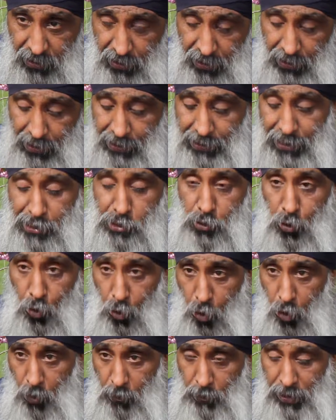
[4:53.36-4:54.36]
This
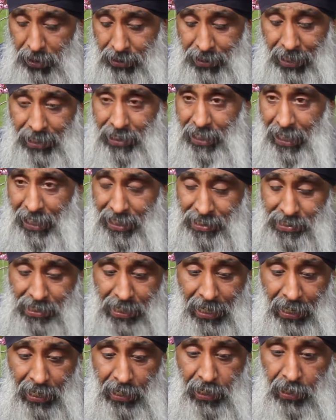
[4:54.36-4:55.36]
haumai then has
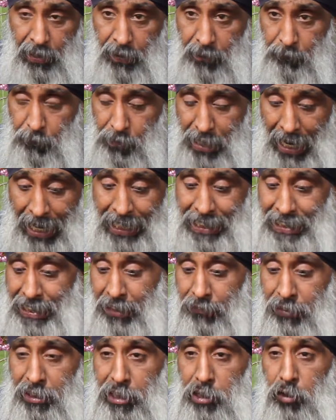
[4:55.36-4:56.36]
a
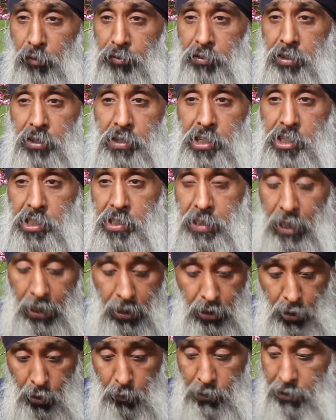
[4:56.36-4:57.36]
activity of trishna,
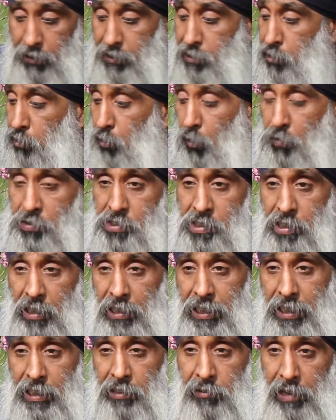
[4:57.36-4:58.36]
where it's
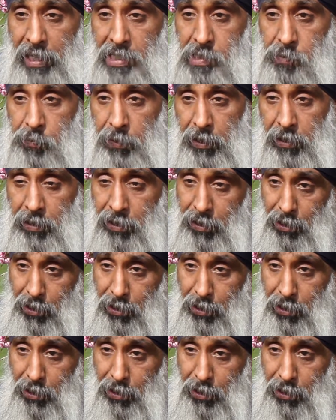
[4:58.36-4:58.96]
constantly grasping.